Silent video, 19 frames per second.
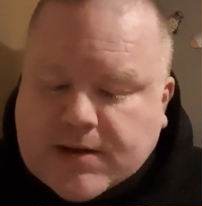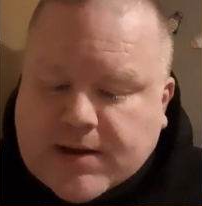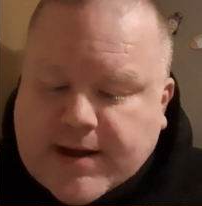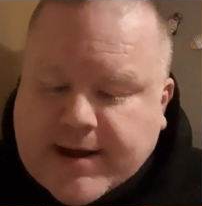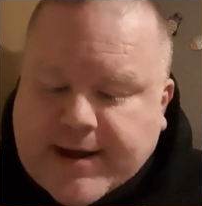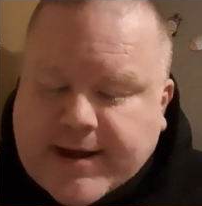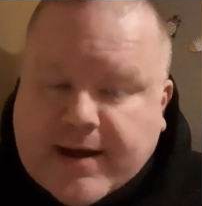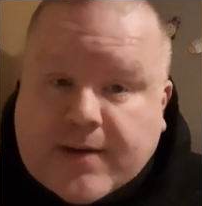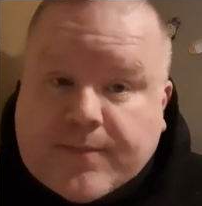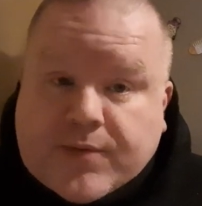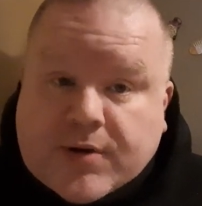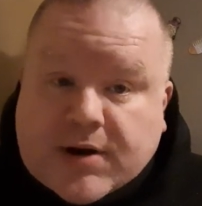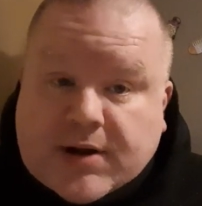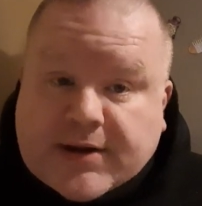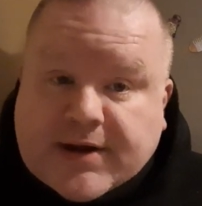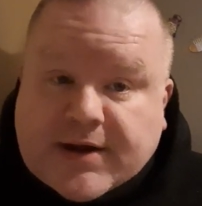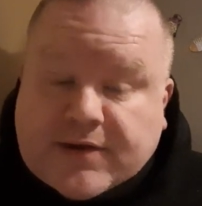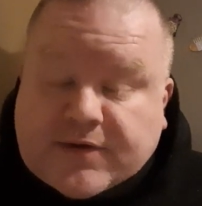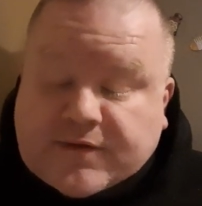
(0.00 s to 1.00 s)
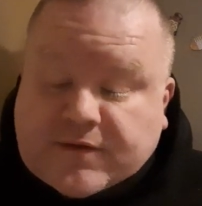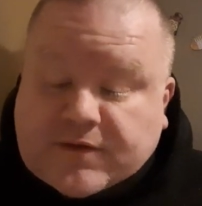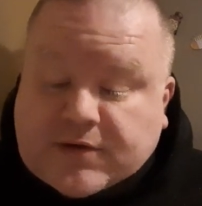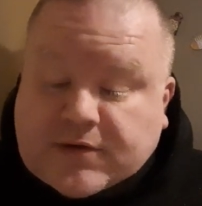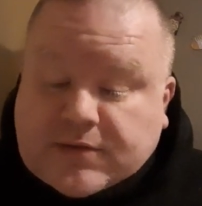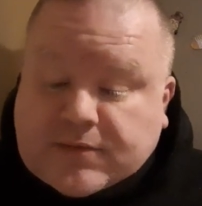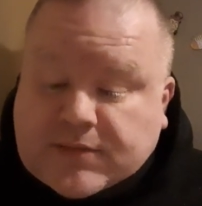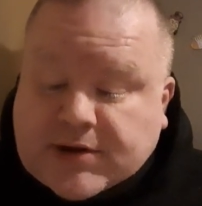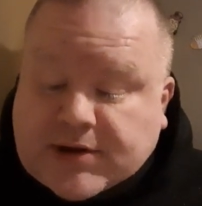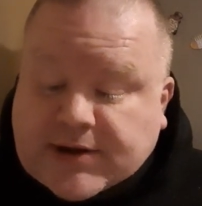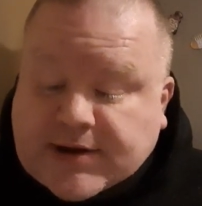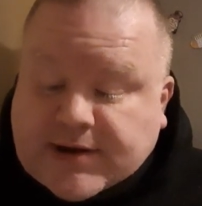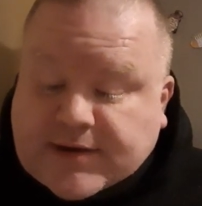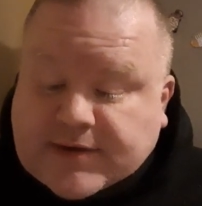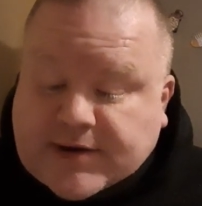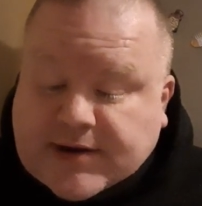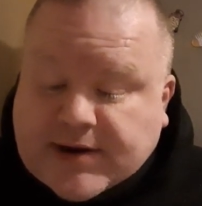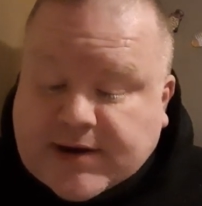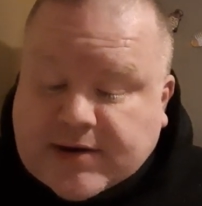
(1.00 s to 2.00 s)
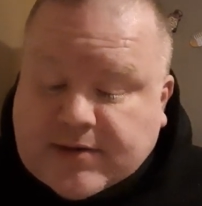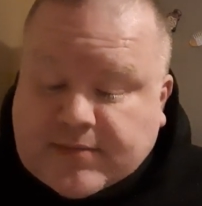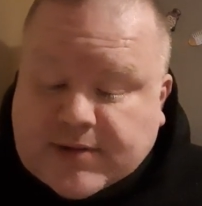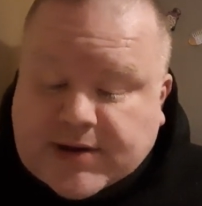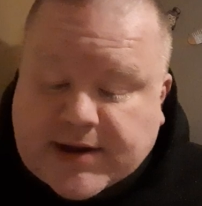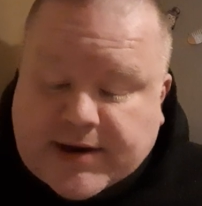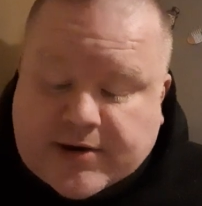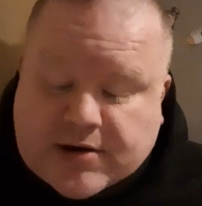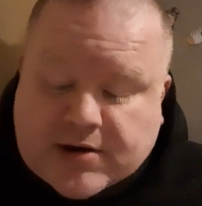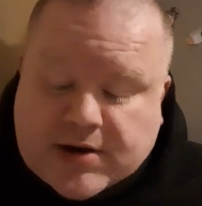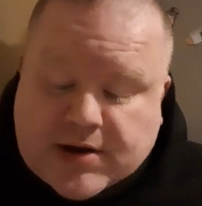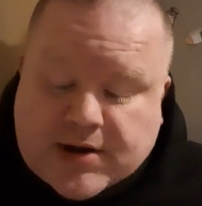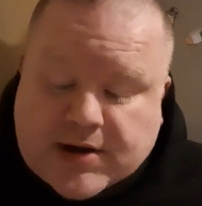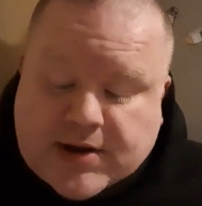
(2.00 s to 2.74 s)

but I'll get to that later.